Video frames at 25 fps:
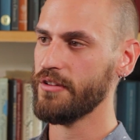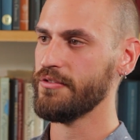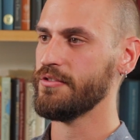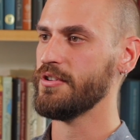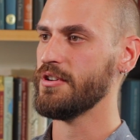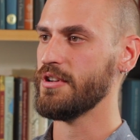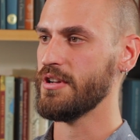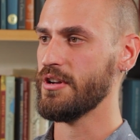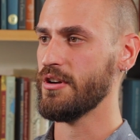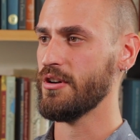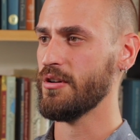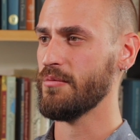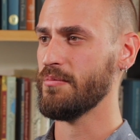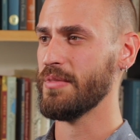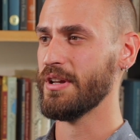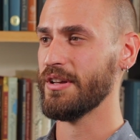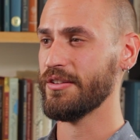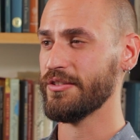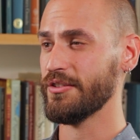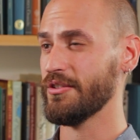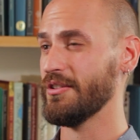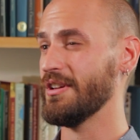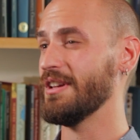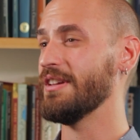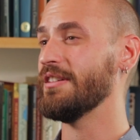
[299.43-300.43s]
after year
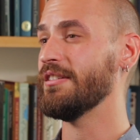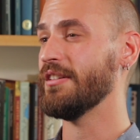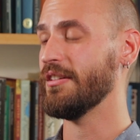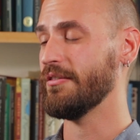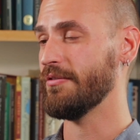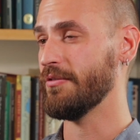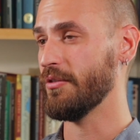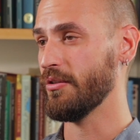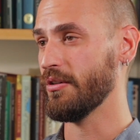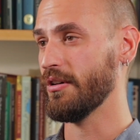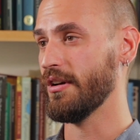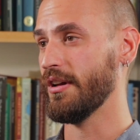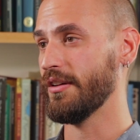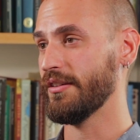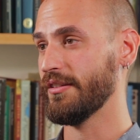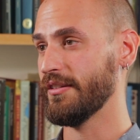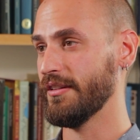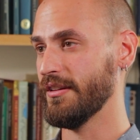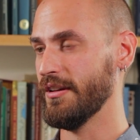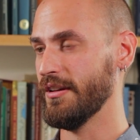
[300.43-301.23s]
because they're easy for us.